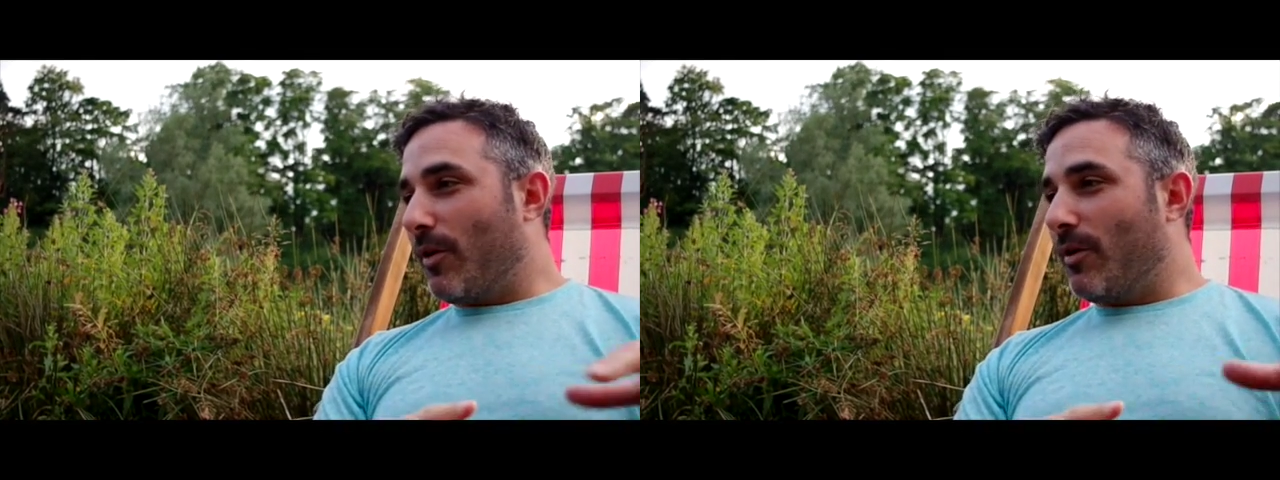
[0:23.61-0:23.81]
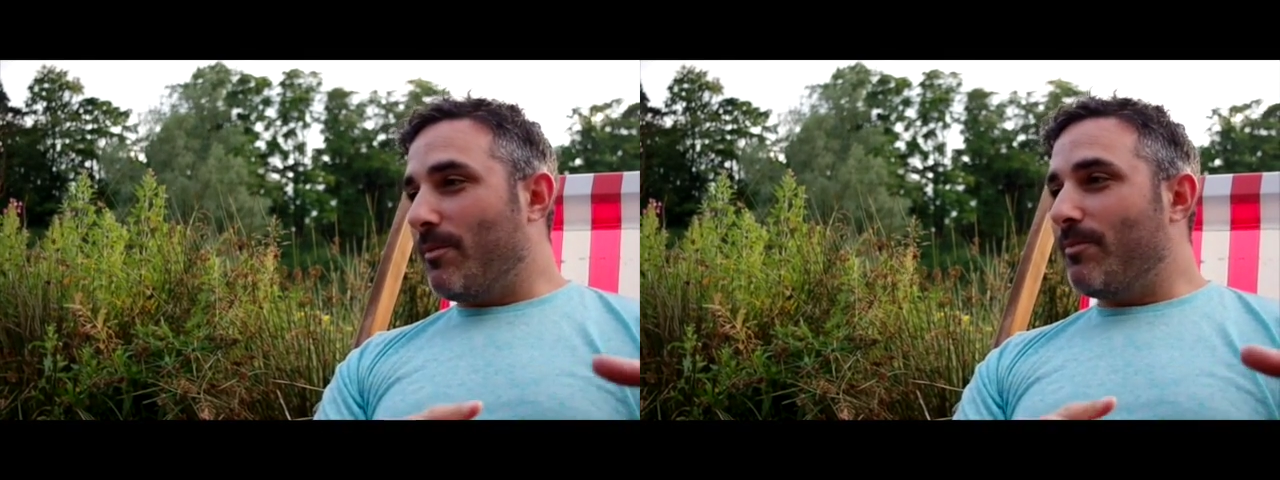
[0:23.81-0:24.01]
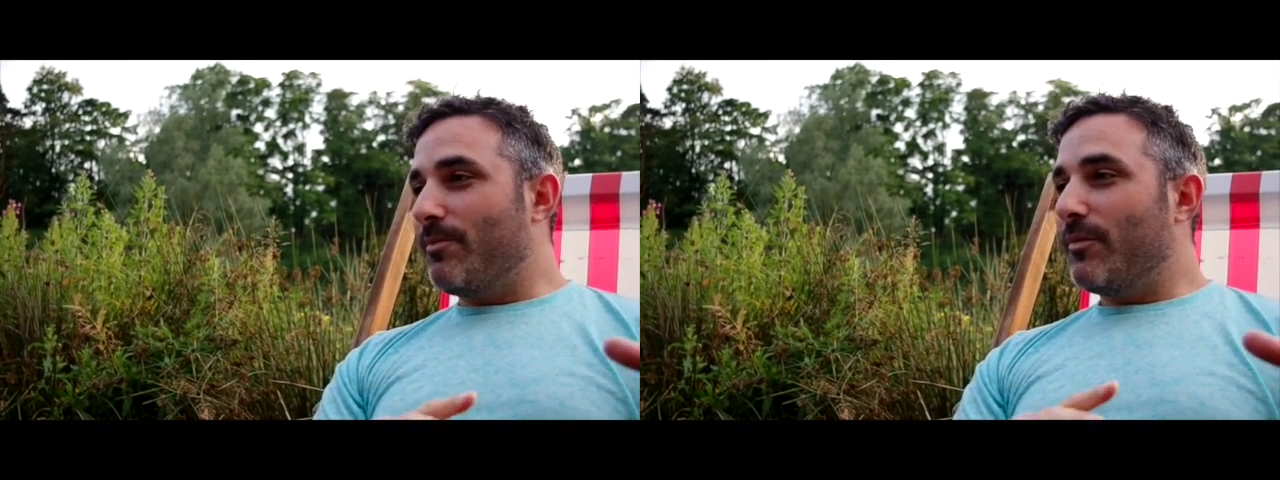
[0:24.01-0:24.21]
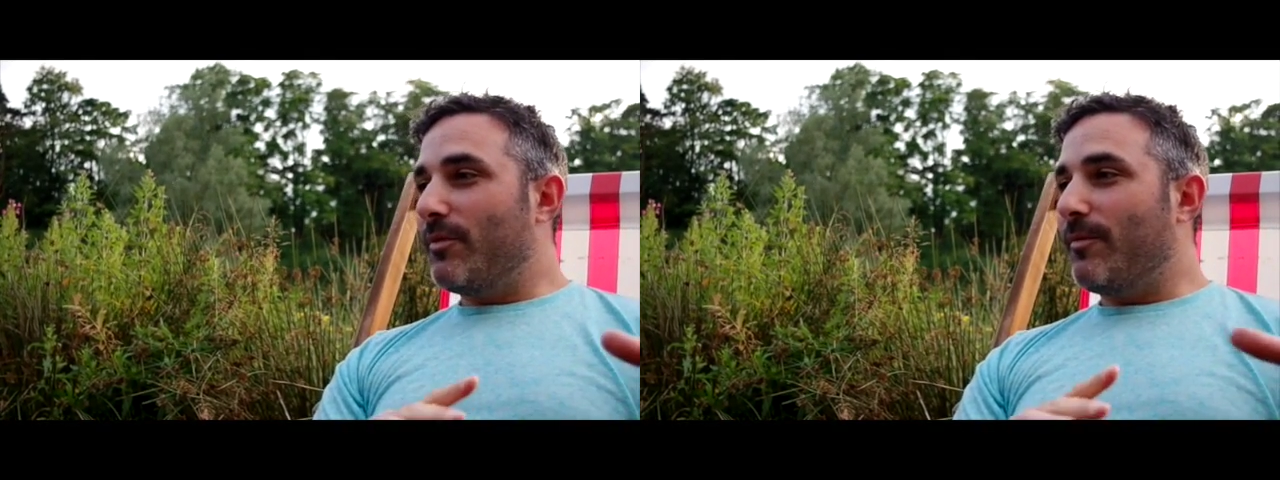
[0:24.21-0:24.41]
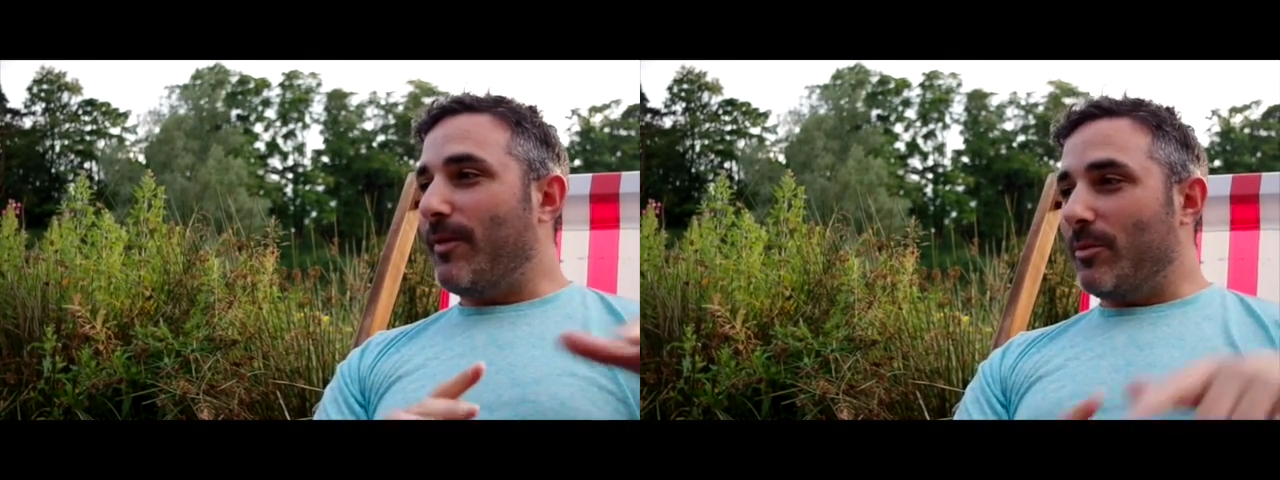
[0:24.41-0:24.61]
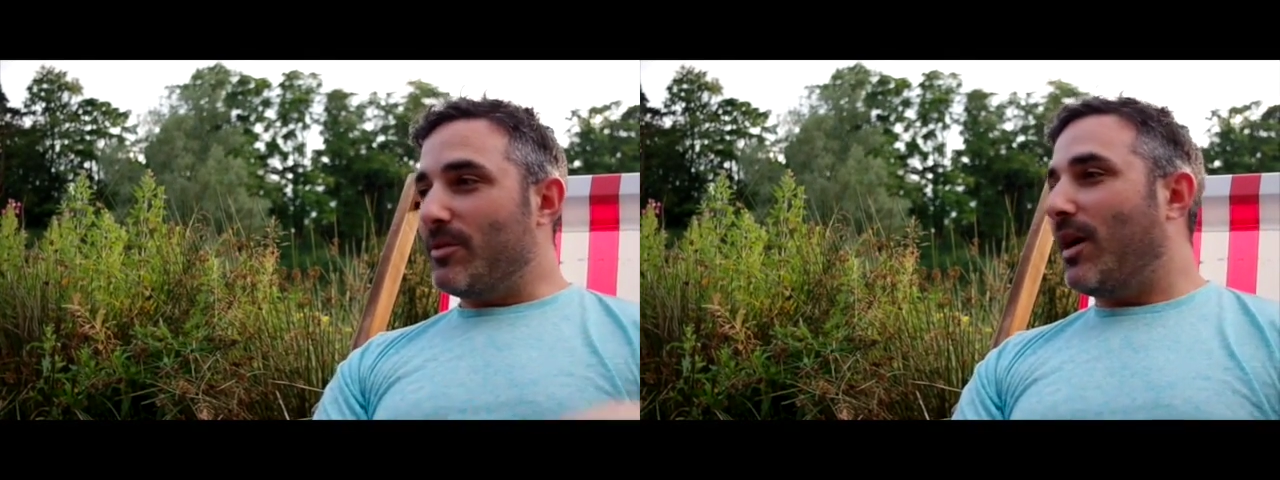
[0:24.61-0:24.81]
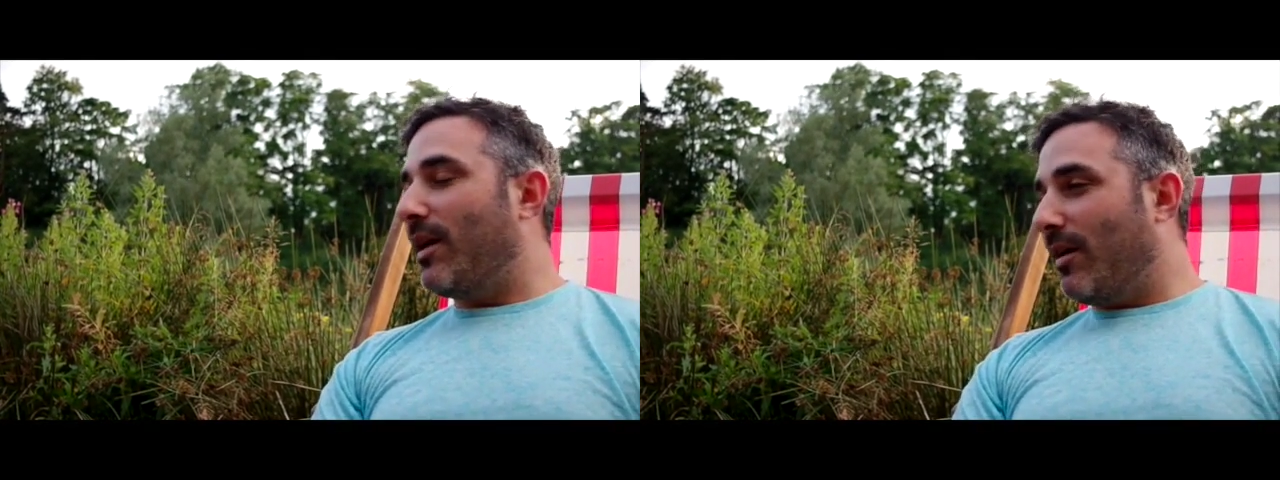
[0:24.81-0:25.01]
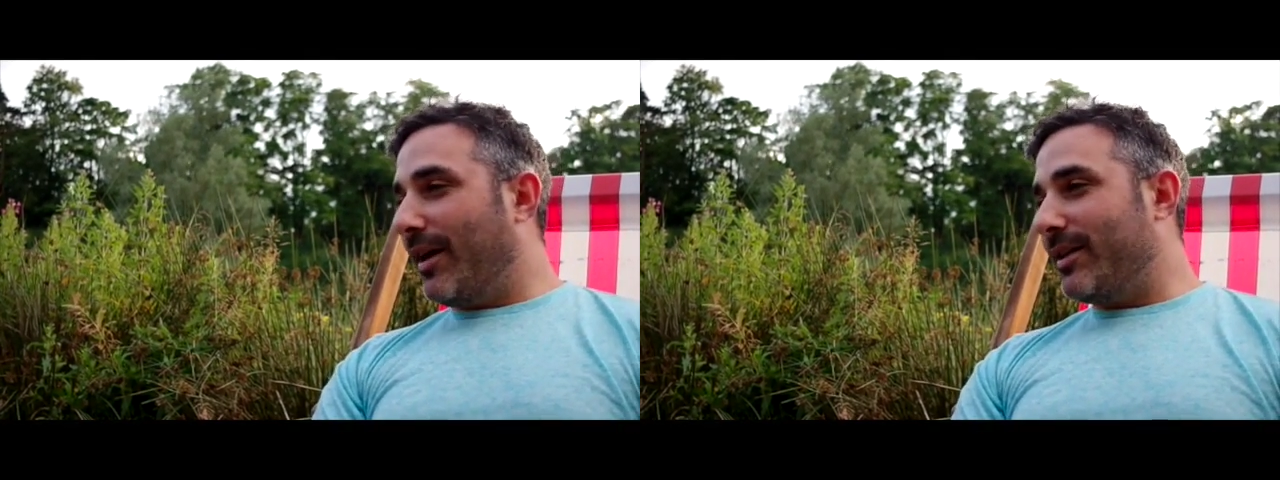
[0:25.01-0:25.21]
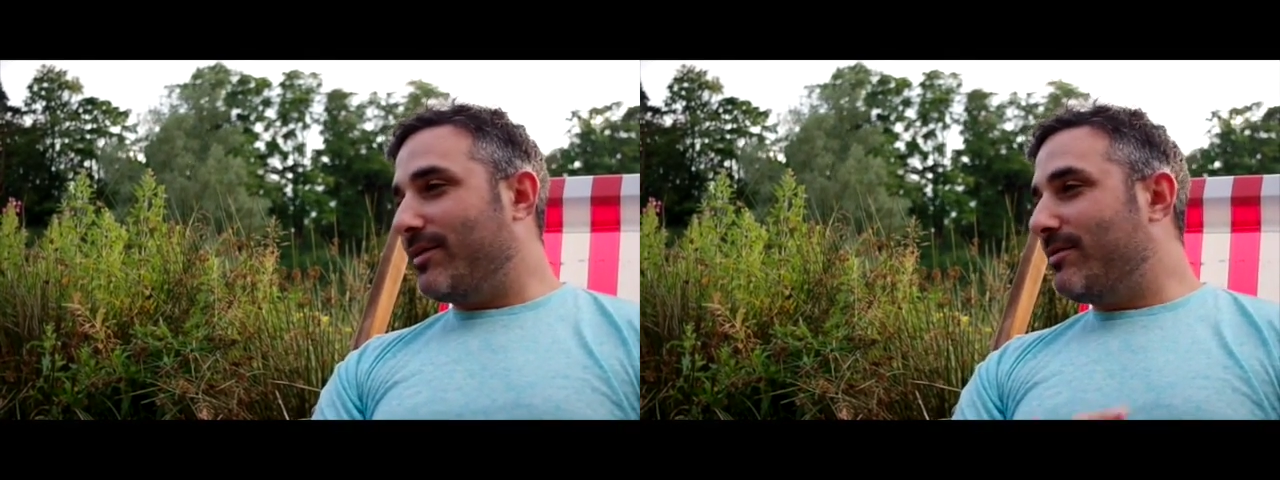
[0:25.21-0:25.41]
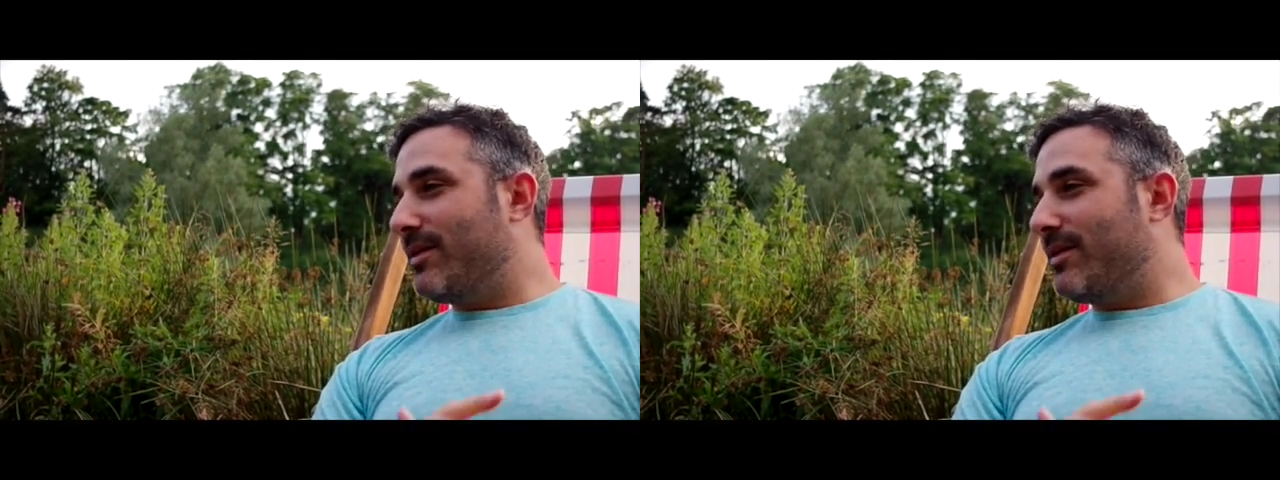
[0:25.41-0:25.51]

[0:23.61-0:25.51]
from films that I liked,